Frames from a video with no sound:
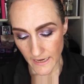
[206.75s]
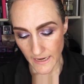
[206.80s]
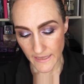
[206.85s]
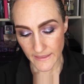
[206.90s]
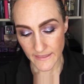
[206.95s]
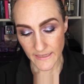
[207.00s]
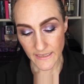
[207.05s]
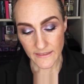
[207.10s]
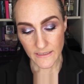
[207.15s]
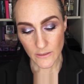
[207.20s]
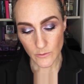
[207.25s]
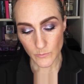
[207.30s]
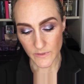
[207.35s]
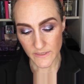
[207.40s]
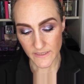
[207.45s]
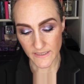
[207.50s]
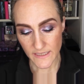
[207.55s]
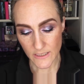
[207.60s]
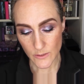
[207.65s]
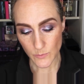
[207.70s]
And then there
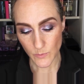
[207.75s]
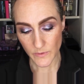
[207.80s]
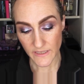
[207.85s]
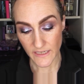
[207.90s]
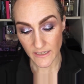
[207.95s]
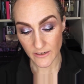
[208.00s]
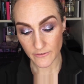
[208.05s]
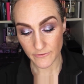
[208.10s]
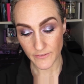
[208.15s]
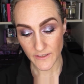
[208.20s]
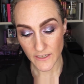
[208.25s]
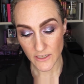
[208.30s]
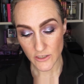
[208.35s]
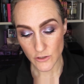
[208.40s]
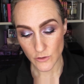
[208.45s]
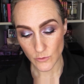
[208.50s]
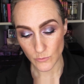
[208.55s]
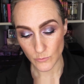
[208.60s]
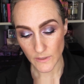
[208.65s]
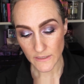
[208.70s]
was this one that I
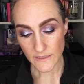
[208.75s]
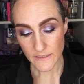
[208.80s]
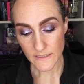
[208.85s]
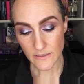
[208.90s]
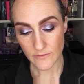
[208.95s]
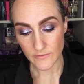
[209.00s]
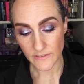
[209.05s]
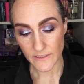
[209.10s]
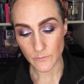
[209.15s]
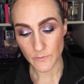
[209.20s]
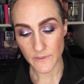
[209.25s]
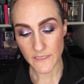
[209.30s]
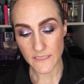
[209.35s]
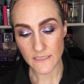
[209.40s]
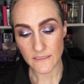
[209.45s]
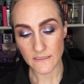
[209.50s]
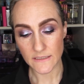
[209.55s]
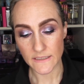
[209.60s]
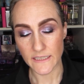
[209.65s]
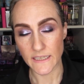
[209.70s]
finished relatively
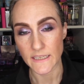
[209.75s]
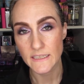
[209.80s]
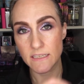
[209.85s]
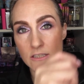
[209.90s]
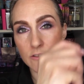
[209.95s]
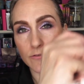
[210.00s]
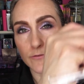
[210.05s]
recently, and it's